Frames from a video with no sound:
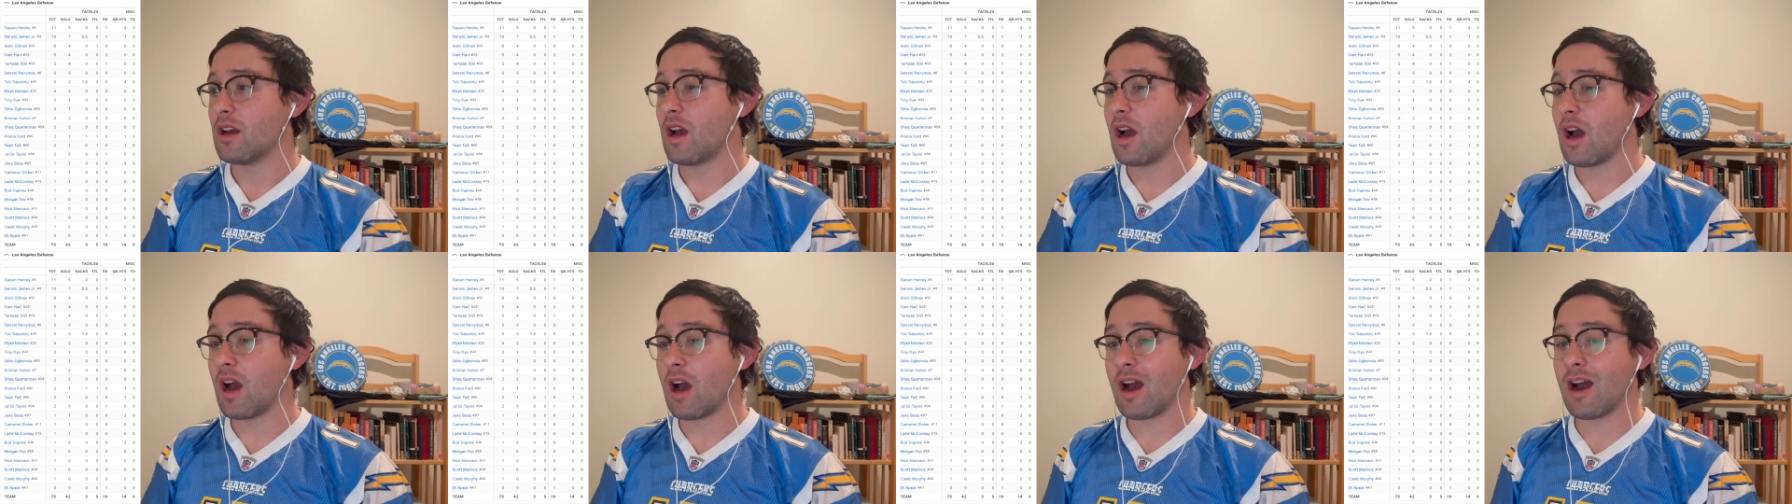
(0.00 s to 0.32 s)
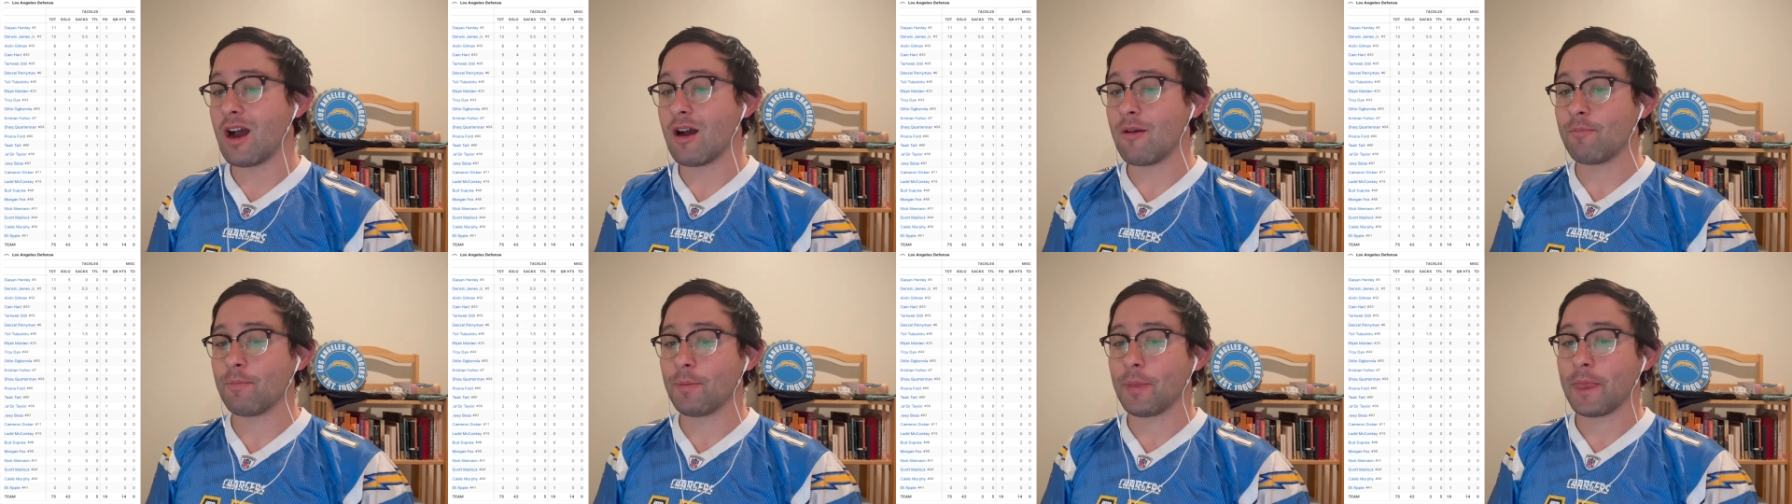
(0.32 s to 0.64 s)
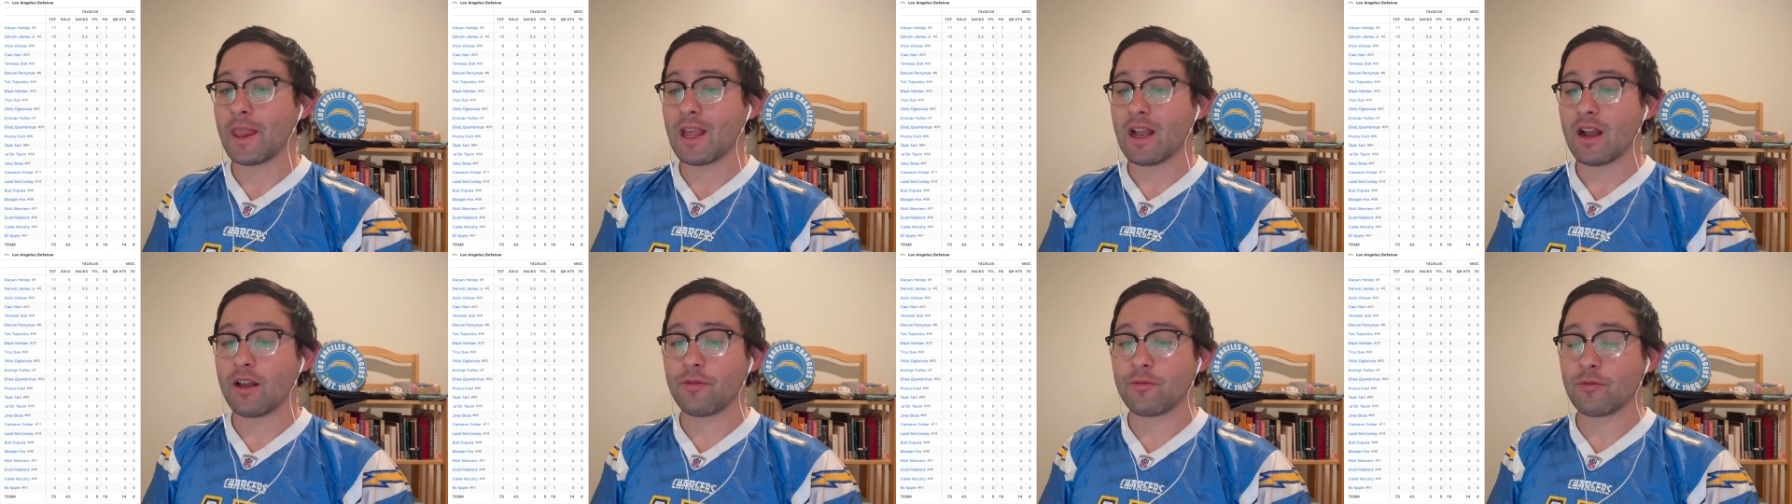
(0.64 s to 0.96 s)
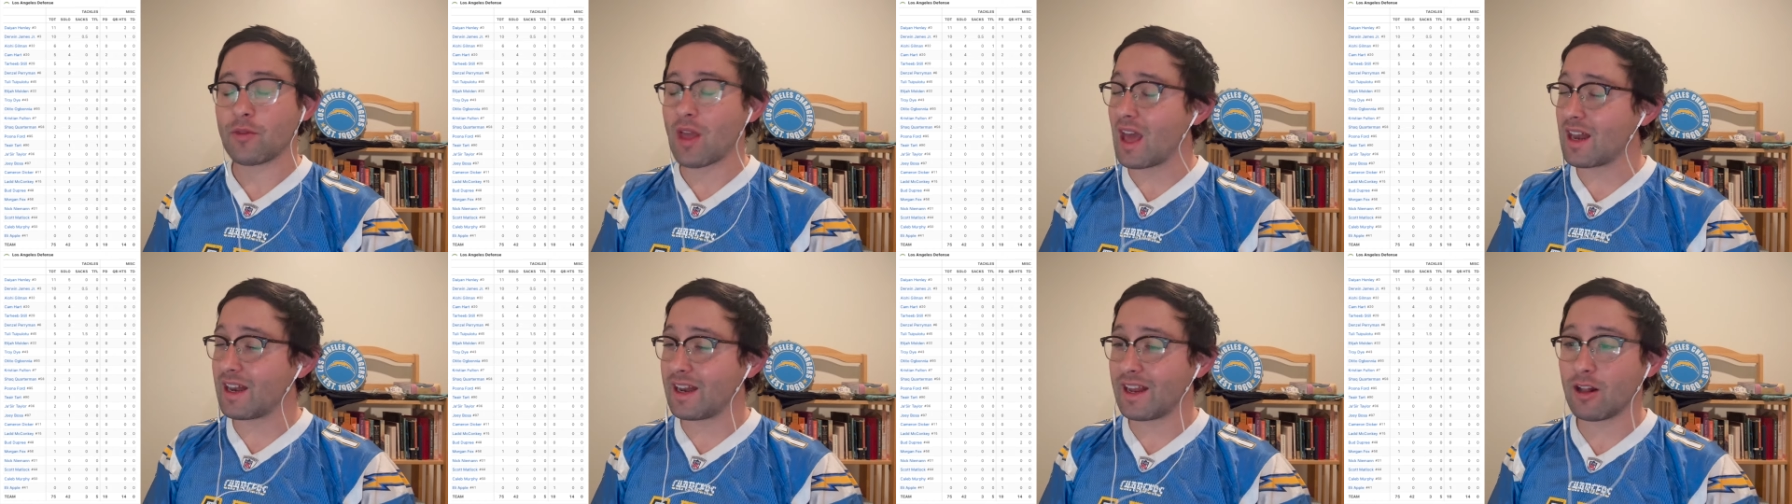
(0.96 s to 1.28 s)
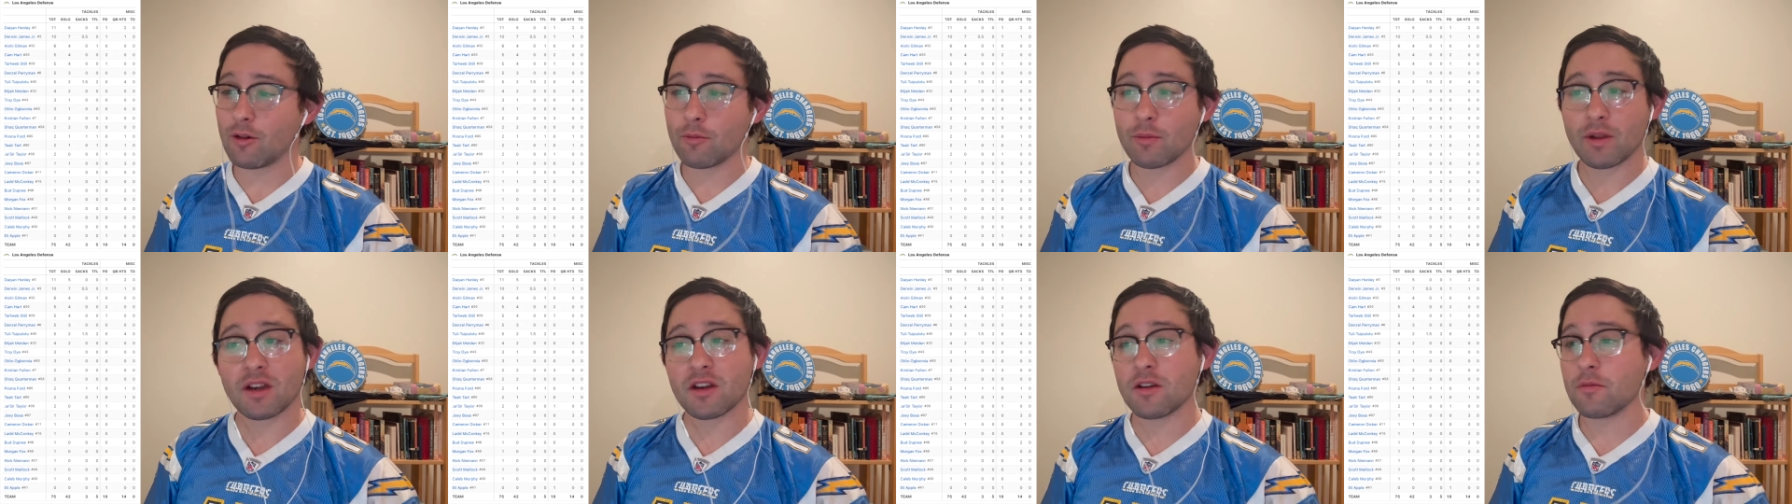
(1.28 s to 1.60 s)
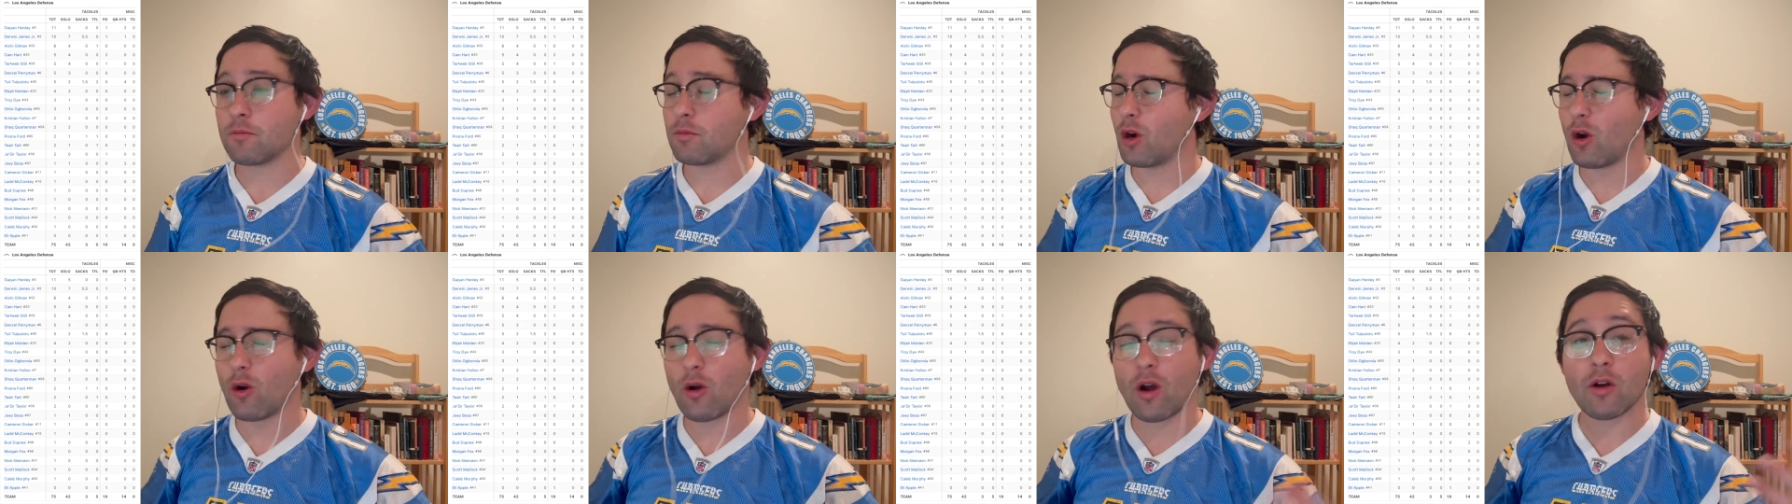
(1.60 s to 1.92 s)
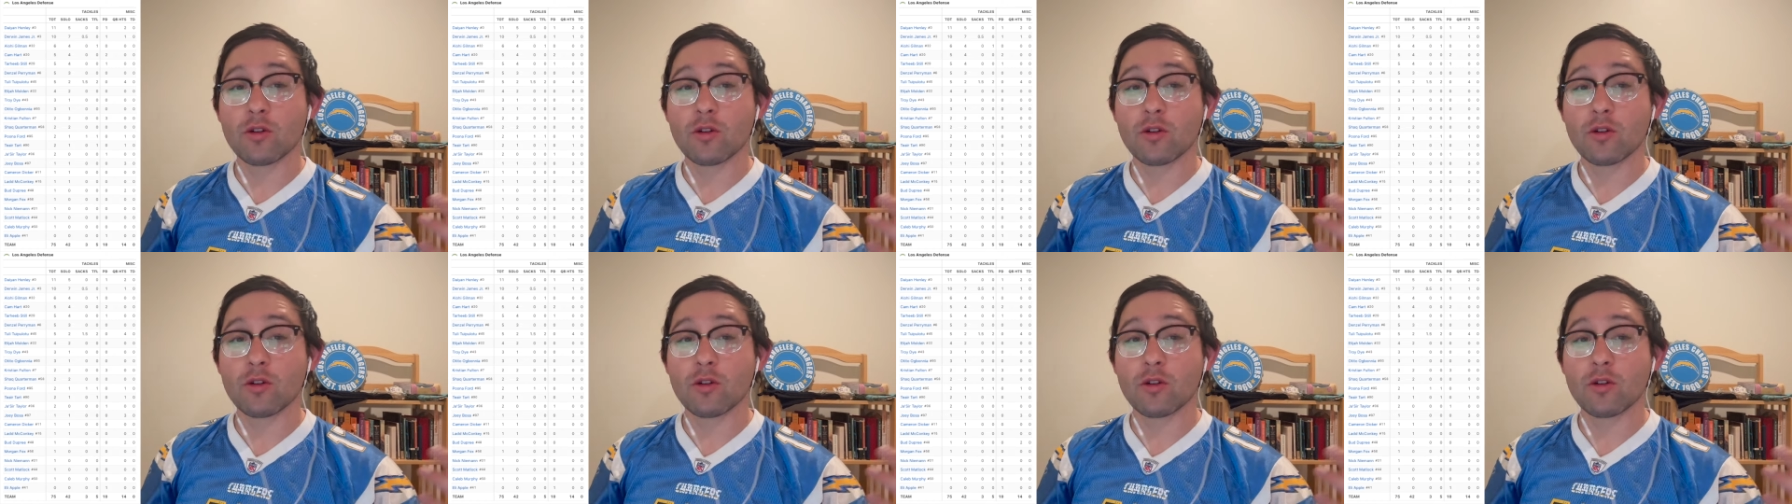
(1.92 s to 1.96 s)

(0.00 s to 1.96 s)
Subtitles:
That Hail Mary, bro,